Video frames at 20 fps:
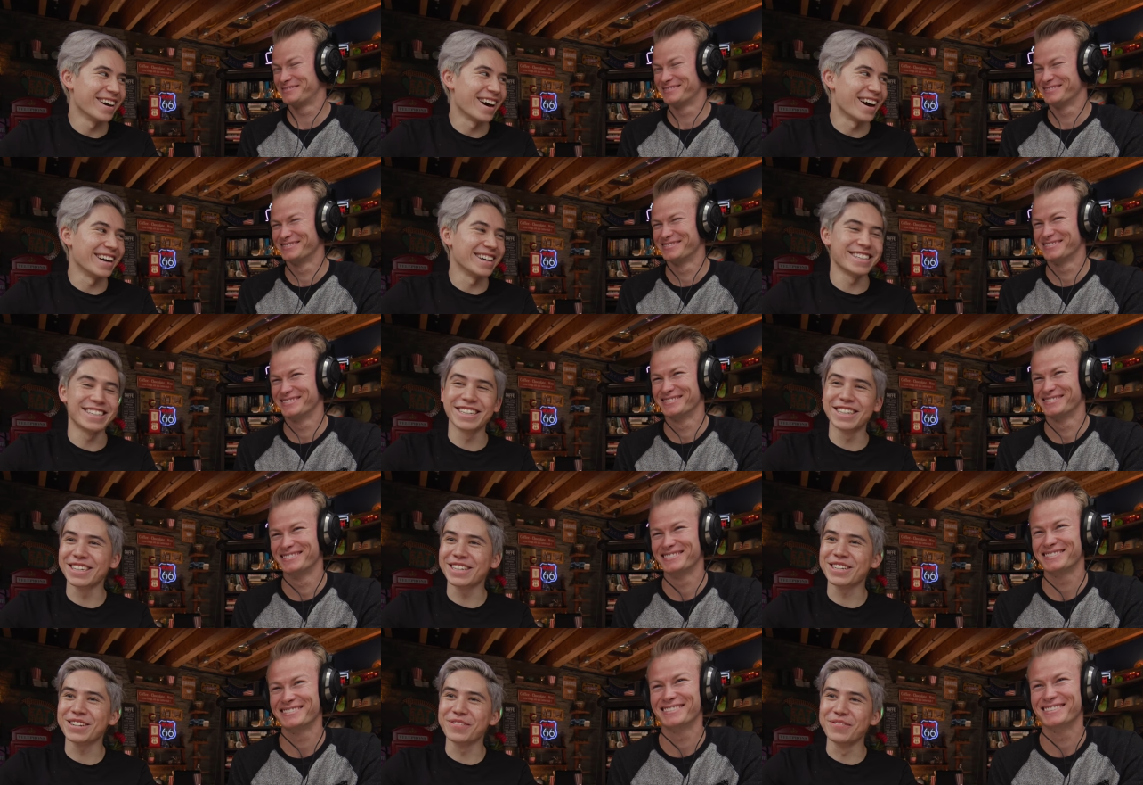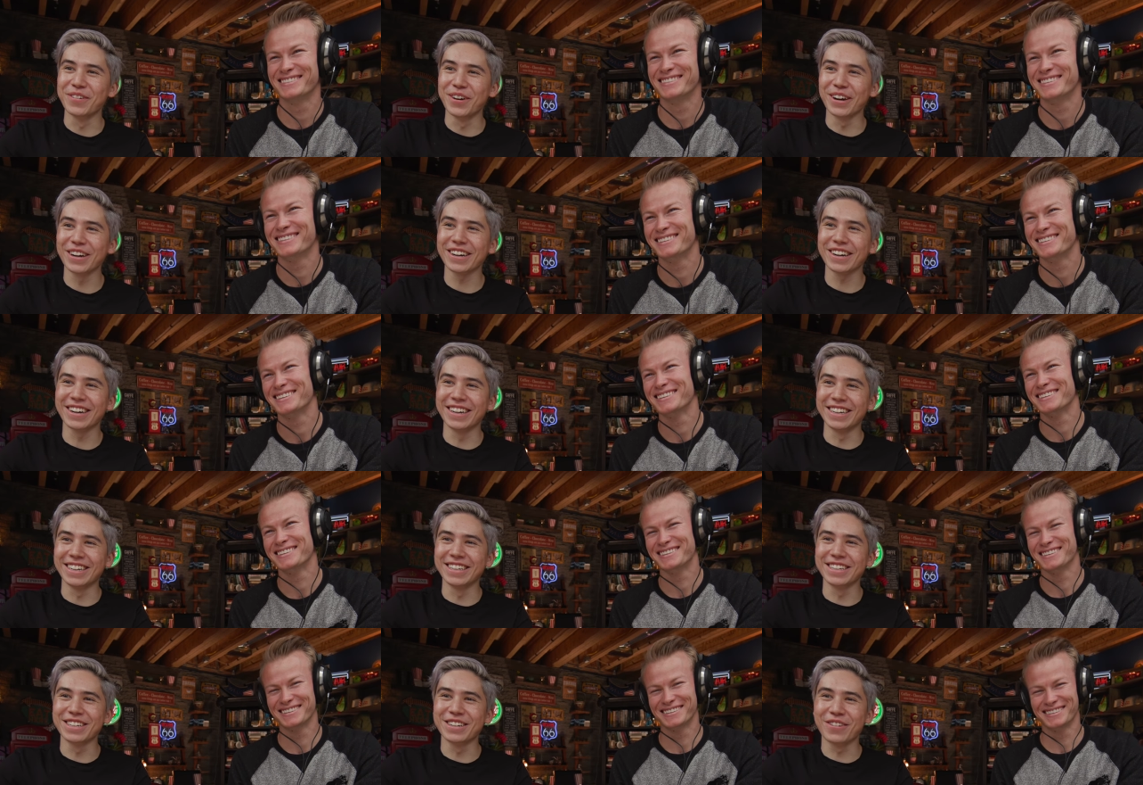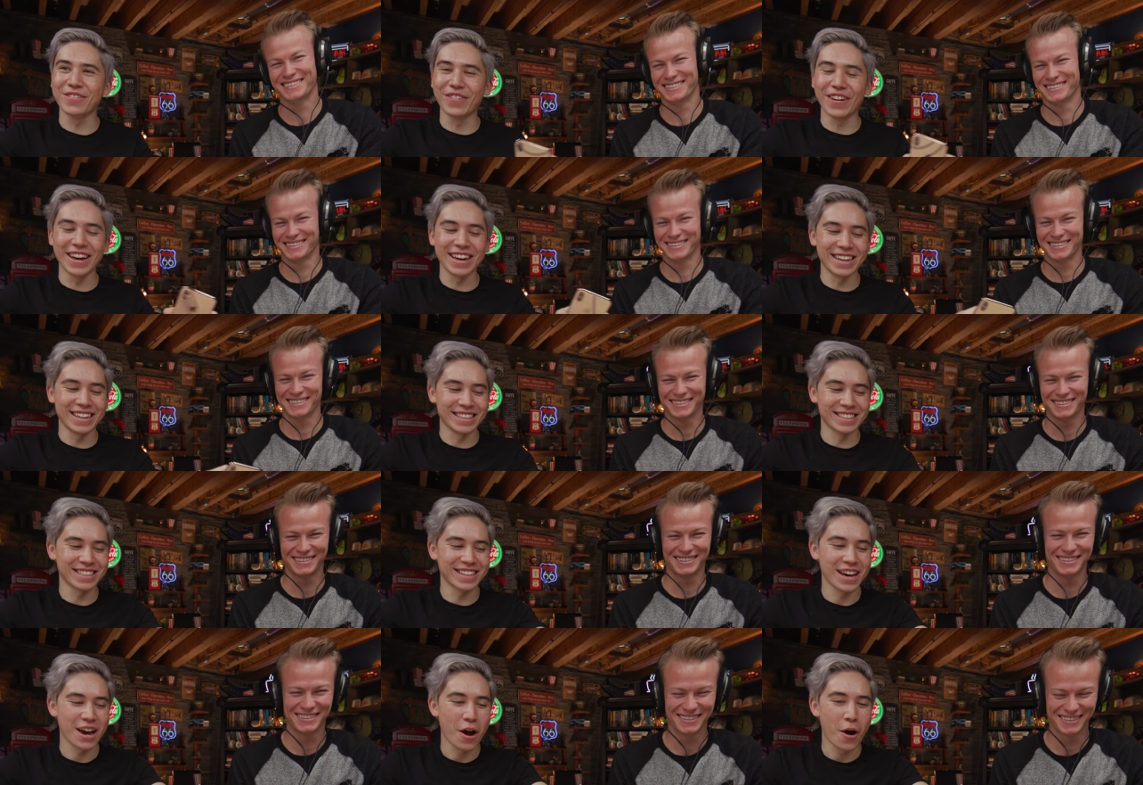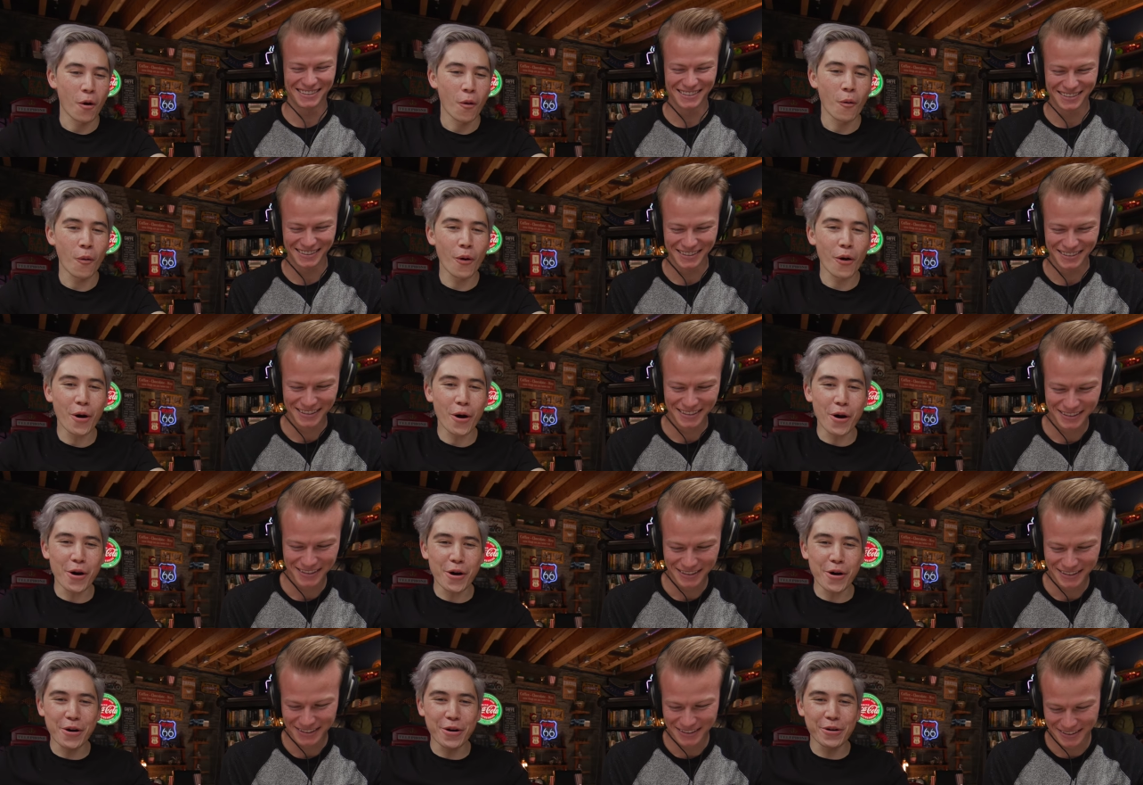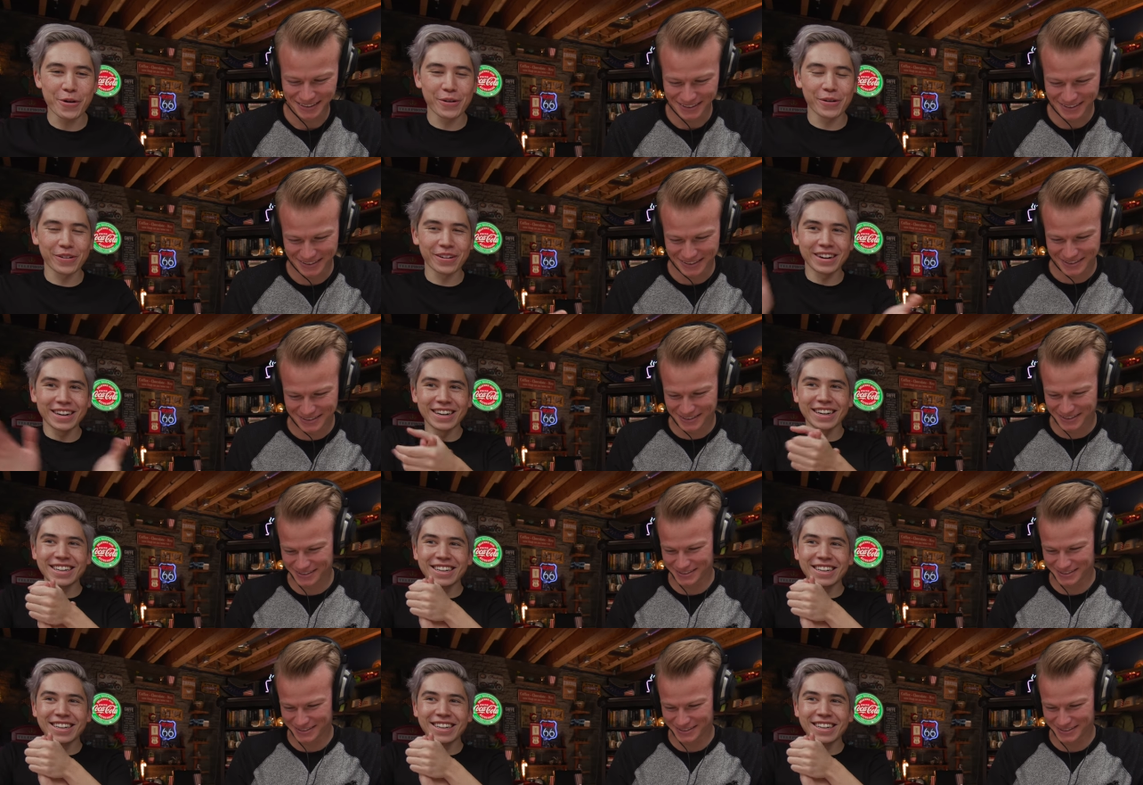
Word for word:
Speaker 1: I see a smirk on his face. Woo!